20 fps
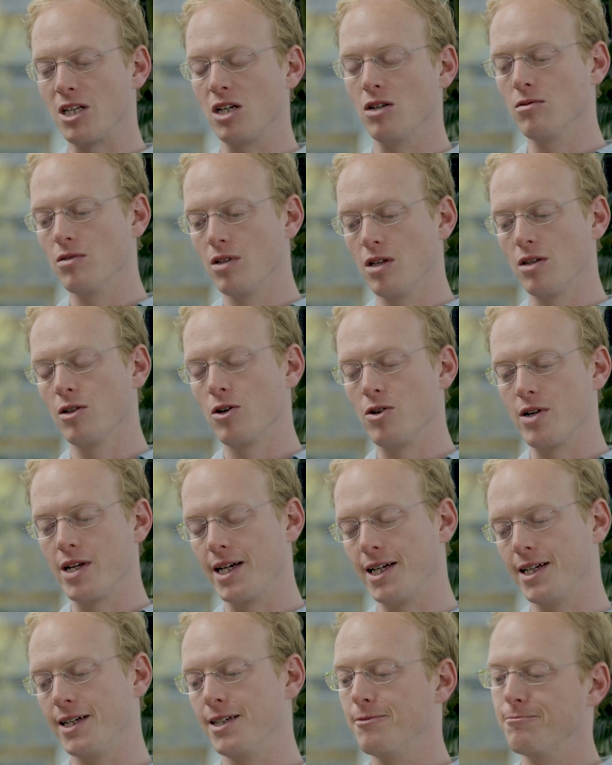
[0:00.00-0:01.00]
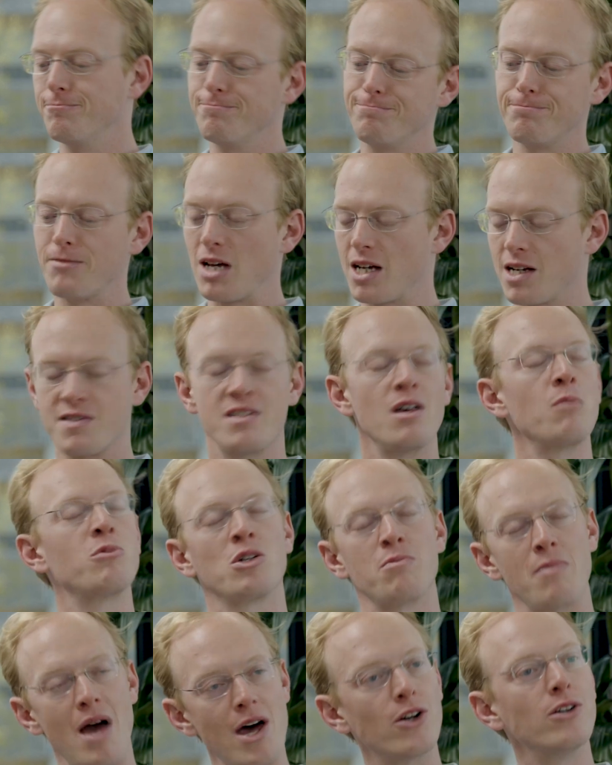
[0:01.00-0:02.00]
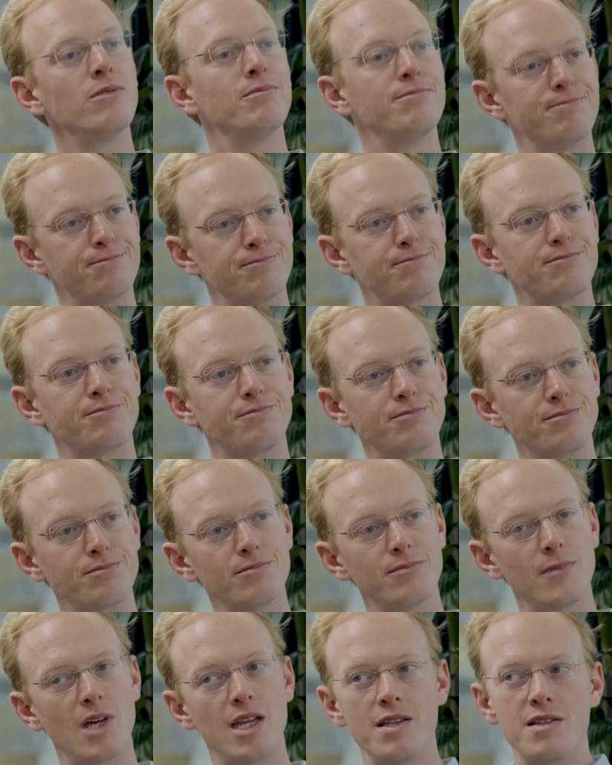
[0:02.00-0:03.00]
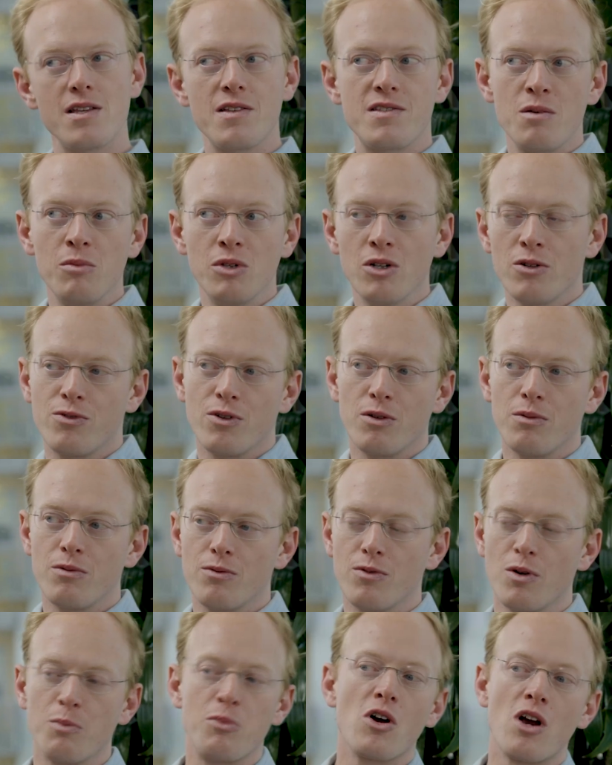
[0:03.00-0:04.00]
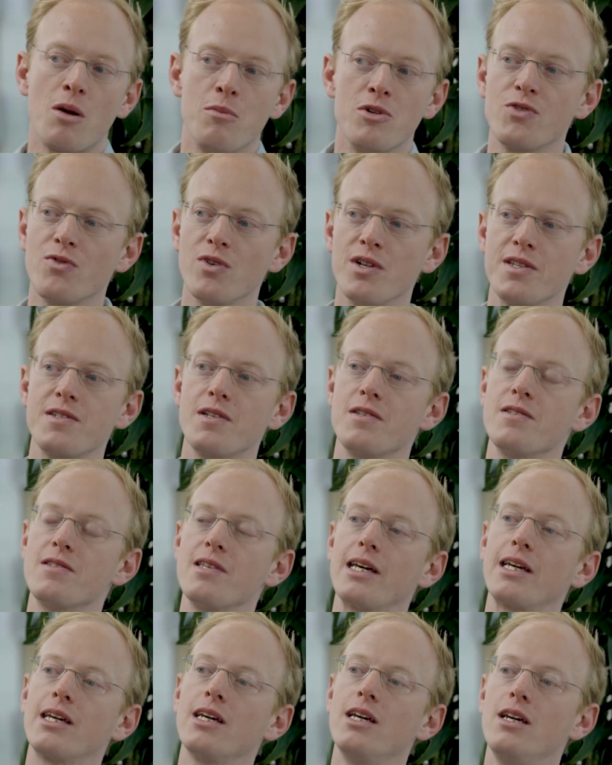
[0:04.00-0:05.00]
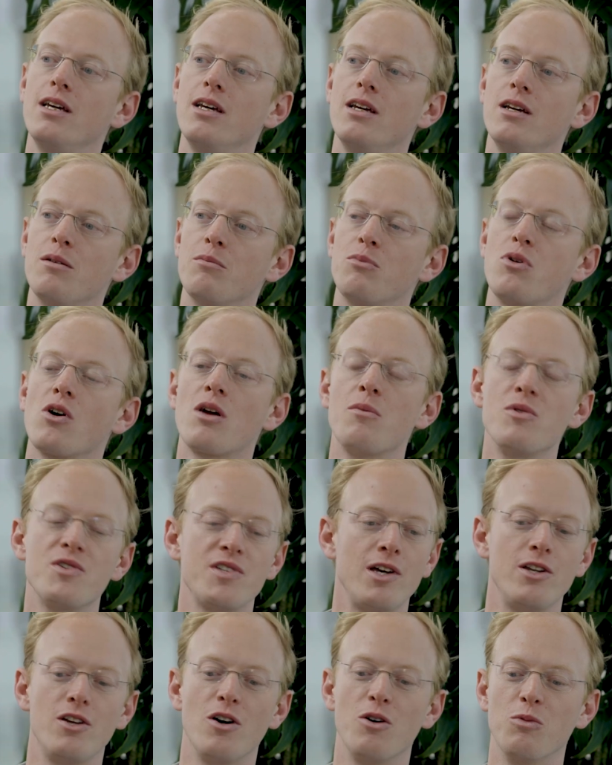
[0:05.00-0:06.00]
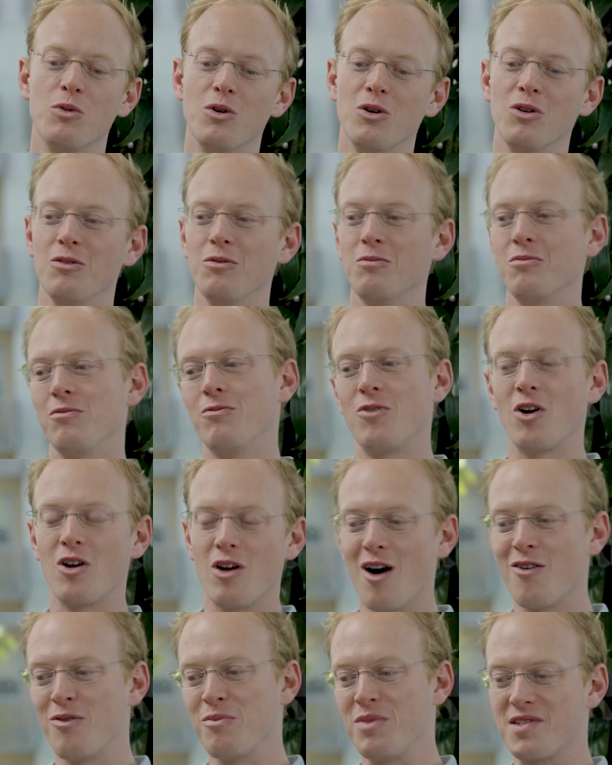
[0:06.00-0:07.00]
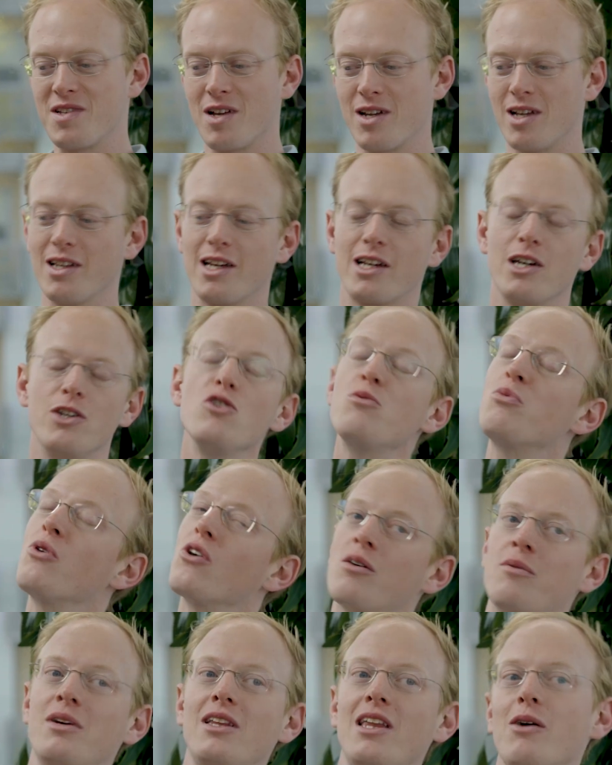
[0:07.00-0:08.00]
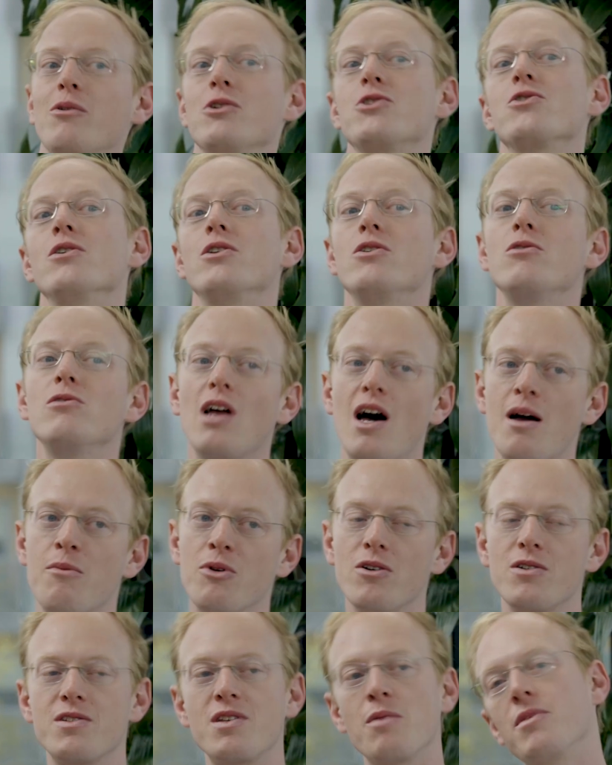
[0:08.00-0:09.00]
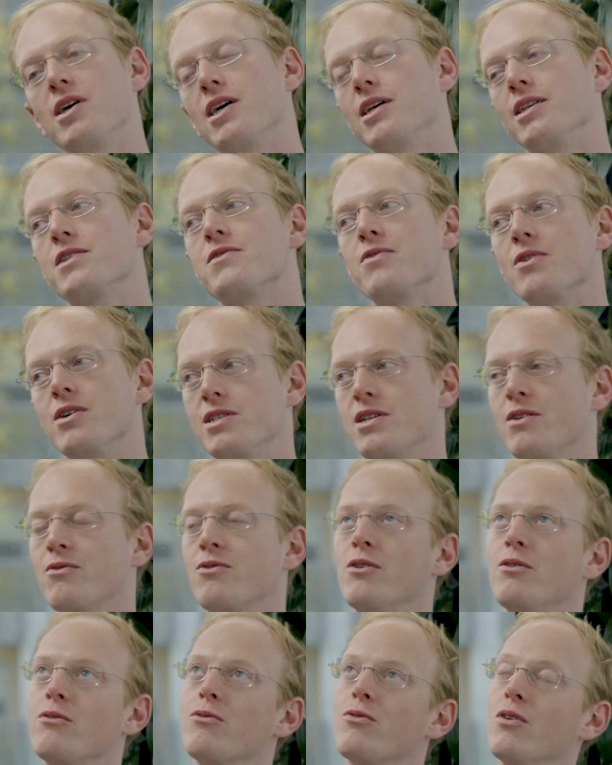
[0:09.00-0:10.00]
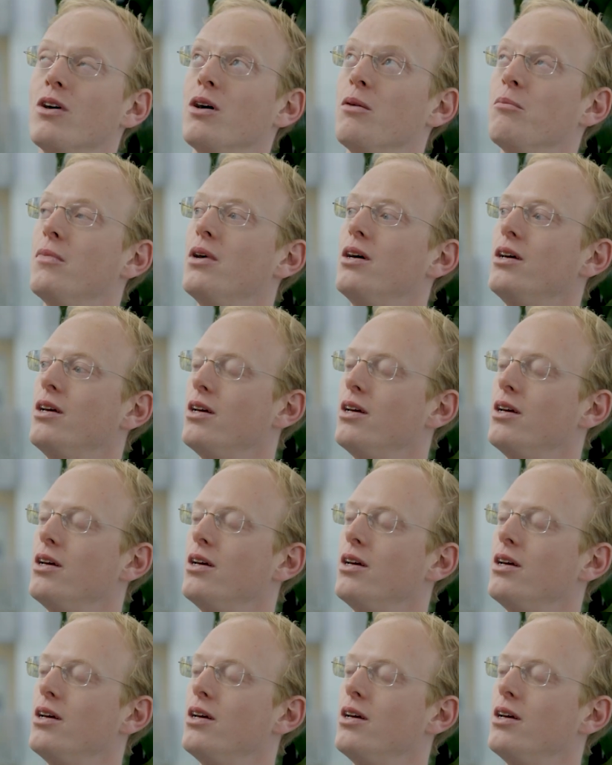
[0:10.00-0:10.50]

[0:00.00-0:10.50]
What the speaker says: learning, I guess, subject matter. Mm-hmm. And it's similar for programmers, for instance. Like programmers I know will very often be studying like a new programming language or a new library or something, and that's very different from